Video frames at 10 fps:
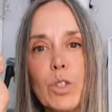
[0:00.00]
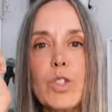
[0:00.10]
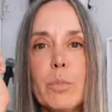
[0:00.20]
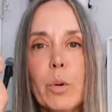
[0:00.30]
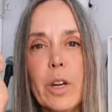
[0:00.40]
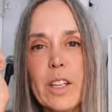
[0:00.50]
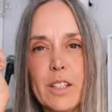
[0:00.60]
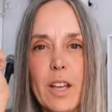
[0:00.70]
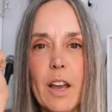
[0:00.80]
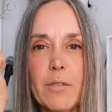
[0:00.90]
want a body
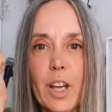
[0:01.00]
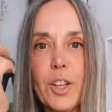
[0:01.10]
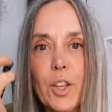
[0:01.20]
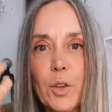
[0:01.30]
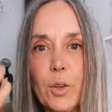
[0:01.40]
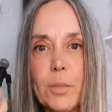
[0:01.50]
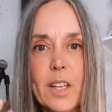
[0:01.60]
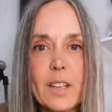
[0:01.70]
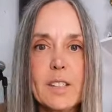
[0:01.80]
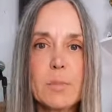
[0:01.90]
to have the human
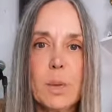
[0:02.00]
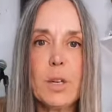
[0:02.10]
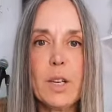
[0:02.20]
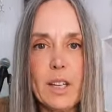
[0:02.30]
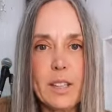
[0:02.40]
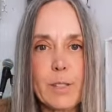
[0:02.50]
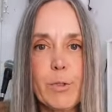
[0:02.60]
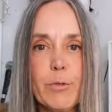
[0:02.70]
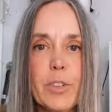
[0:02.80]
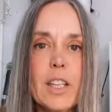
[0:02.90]
experience
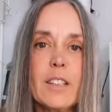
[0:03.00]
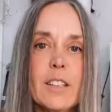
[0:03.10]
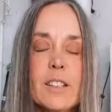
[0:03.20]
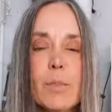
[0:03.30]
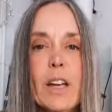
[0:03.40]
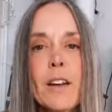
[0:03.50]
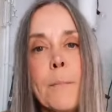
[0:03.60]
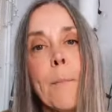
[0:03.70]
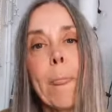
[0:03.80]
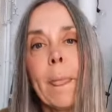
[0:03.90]
for feelings, but
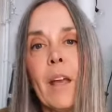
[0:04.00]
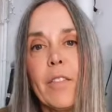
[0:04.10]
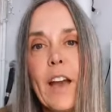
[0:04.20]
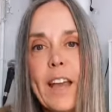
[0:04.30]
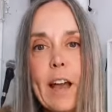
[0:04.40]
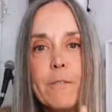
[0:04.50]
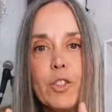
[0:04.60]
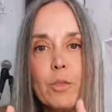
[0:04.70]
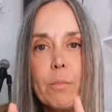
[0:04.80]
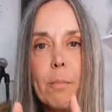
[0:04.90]
they have
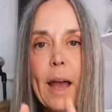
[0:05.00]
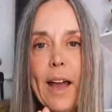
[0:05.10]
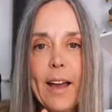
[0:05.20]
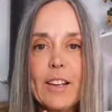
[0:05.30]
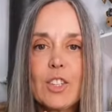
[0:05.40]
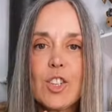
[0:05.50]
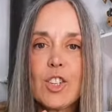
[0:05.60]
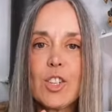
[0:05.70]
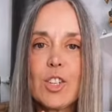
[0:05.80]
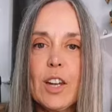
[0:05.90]
to
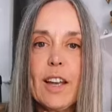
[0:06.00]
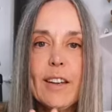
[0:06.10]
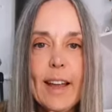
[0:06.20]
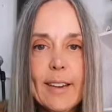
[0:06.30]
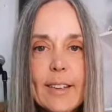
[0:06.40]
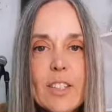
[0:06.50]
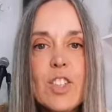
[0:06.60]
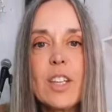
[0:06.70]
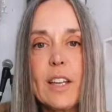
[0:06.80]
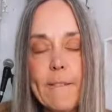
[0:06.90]
match an
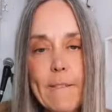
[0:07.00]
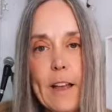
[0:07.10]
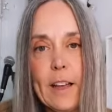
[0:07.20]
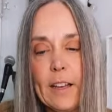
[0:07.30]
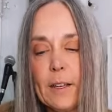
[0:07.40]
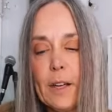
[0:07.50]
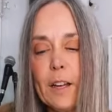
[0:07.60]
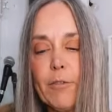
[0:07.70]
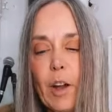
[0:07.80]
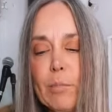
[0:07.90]
energy,
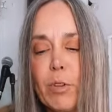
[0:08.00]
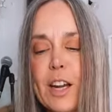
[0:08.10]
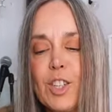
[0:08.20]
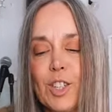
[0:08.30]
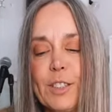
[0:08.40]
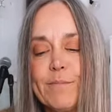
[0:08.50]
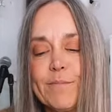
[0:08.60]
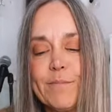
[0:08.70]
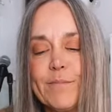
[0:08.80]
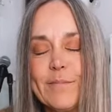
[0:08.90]
a vibration.